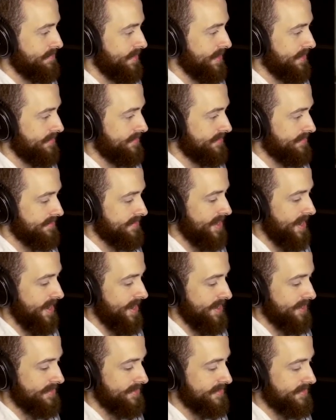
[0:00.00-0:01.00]
a
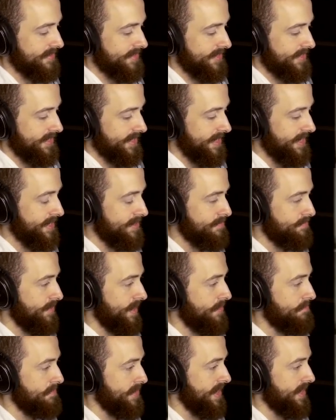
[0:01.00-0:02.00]
non-eaten
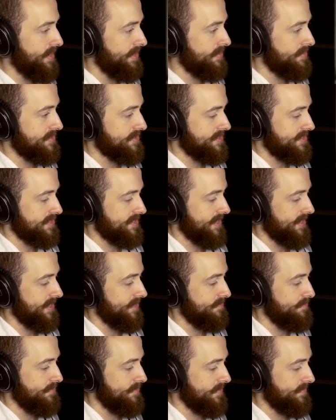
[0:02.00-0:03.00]
by bears
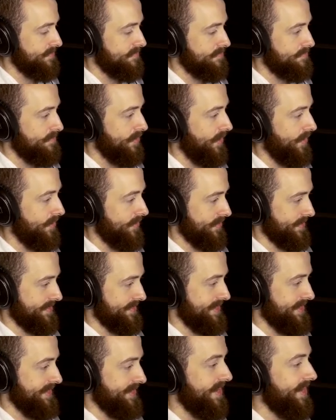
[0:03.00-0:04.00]
type park.
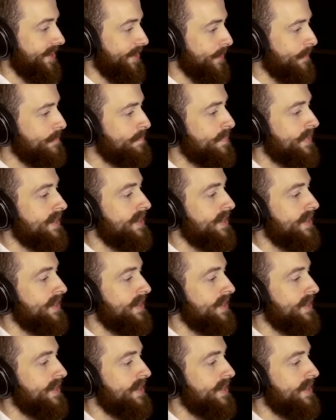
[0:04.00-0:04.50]
You know?